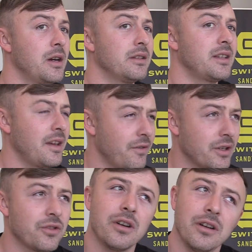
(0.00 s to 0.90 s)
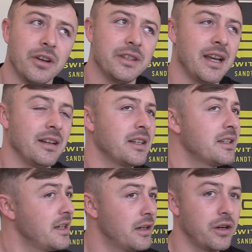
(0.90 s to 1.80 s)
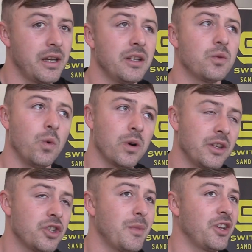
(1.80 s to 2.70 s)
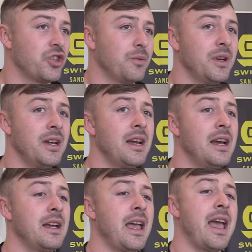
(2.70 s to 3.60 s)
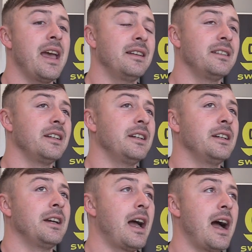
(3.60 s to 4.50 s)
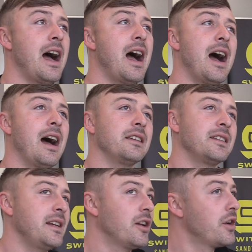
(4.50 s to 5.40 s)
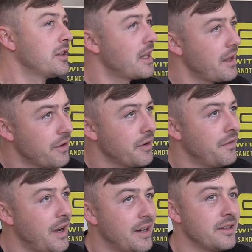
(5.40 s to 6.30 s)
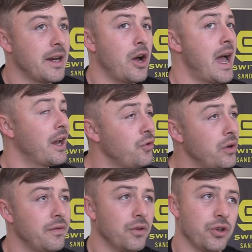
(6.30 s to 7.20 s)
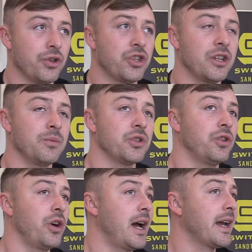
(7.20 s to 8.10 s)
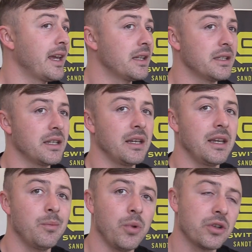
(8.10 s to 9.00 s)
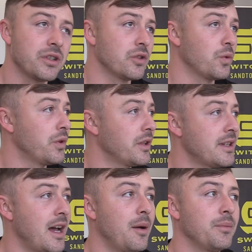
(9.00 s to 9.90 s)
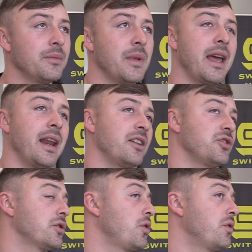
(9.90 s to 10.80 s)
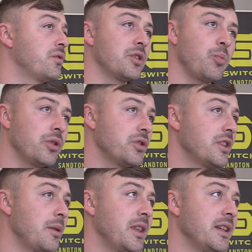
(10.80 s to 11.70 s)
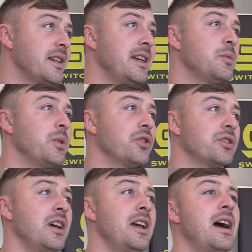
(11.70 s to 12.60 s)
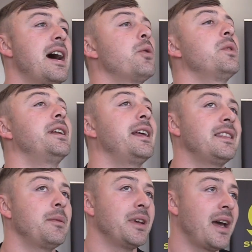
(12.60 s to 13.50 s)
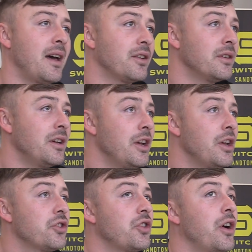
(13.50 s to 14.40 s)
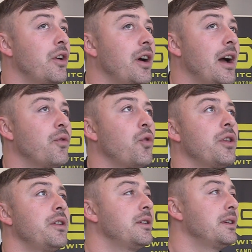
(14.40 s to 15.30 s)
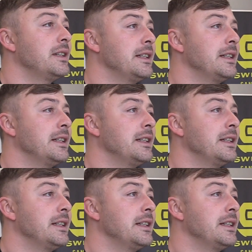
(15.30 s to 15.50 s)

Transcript: South Africa's got a lot of talent. I see a lot of kids walk into my gym, and I see a lot of South African fighters that are hungry for good gyms. You know, I get inboxes all the time, and I just can't respond to some of these kids because I don't want to let them down. So I rather